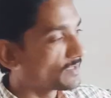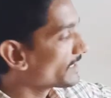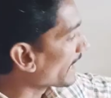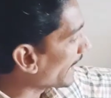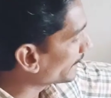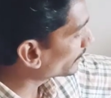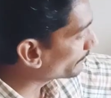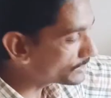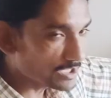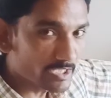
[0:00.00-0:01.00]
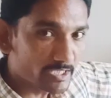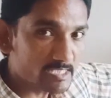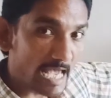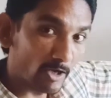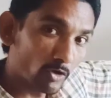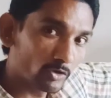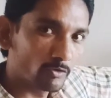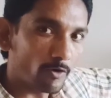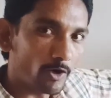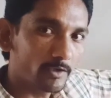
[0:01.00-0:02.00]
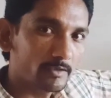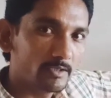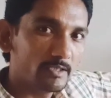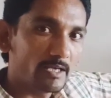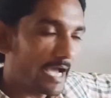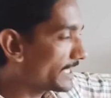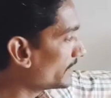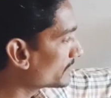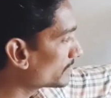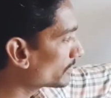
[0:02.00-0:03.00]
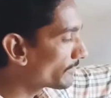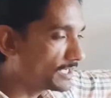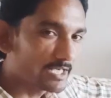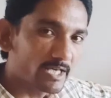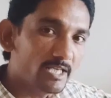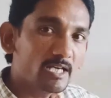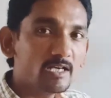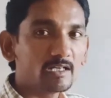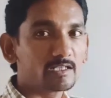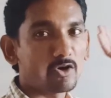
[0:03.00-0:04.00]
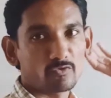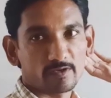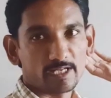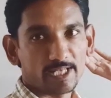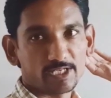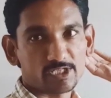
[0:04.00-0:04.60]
and mg, it is along the wall and it is in the vertically downward direction.